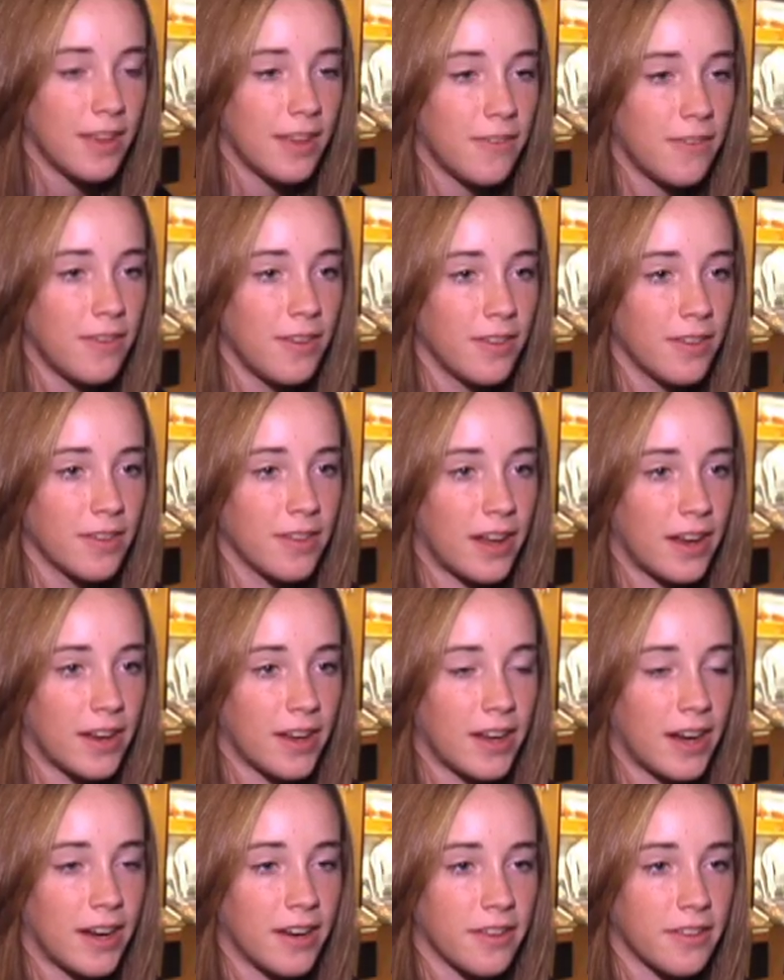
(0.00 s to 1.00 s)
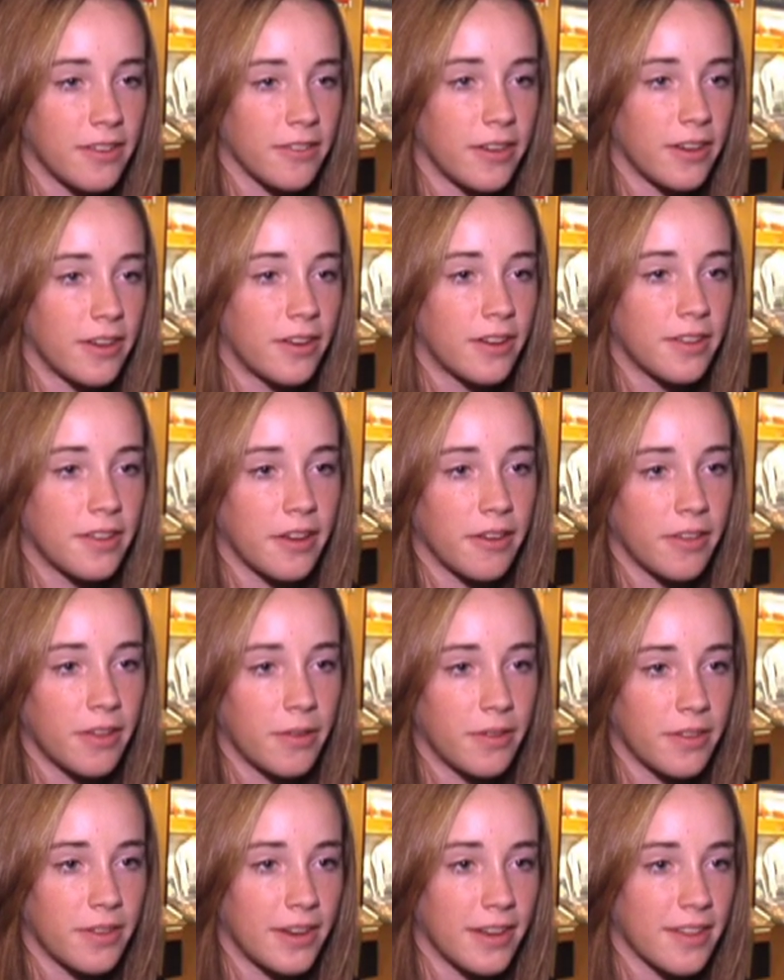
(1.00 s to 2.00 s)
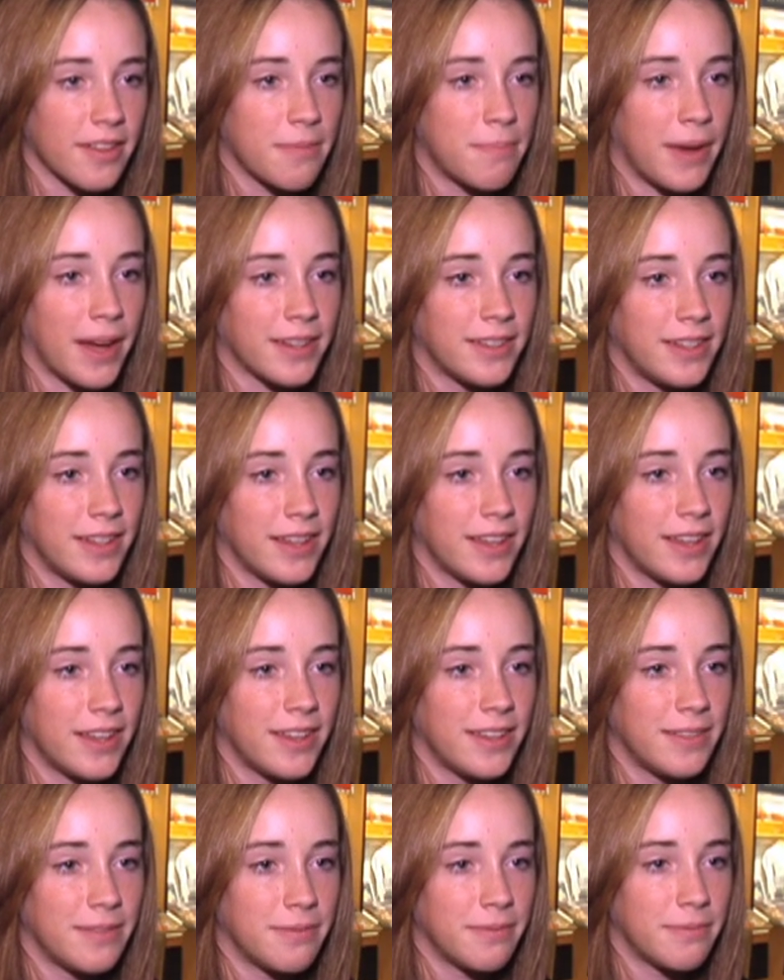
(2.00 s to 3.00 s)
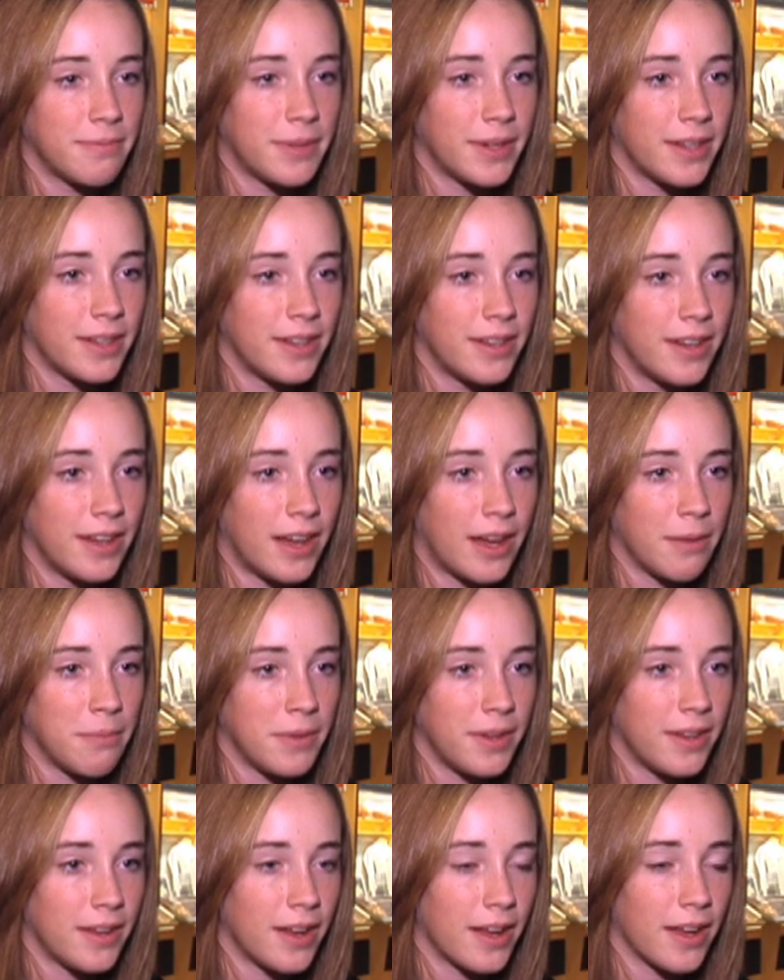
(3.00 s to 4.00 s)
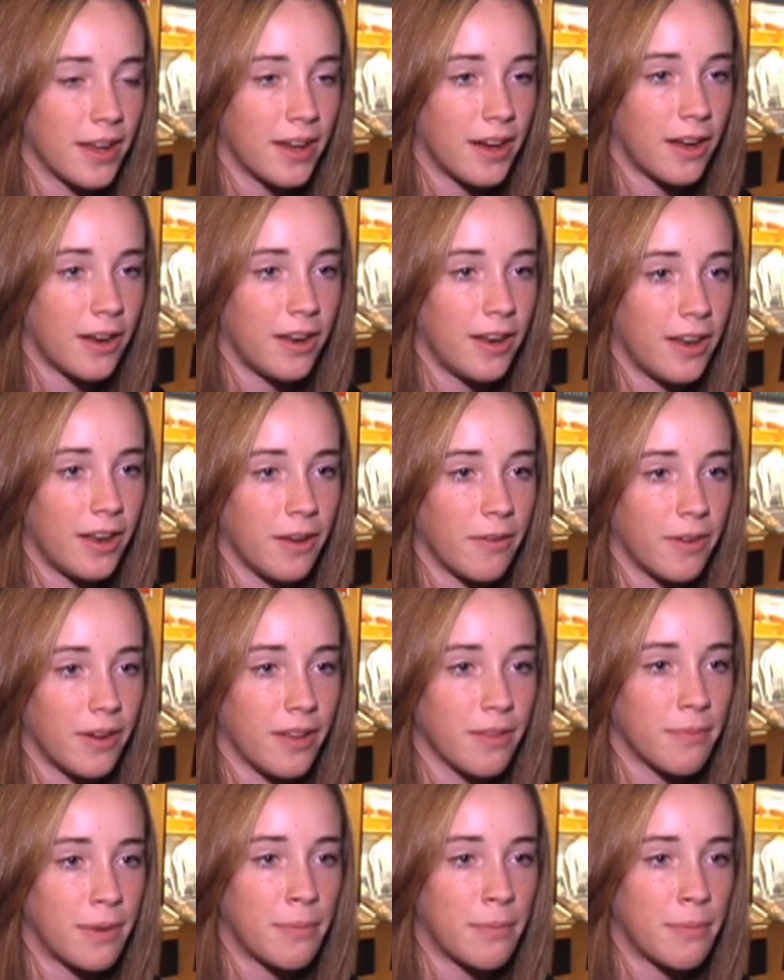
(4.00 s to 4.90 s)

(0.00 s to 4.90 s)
It feels kind of surreal because I really wasn't expecting it, but I mean, I got it anyways.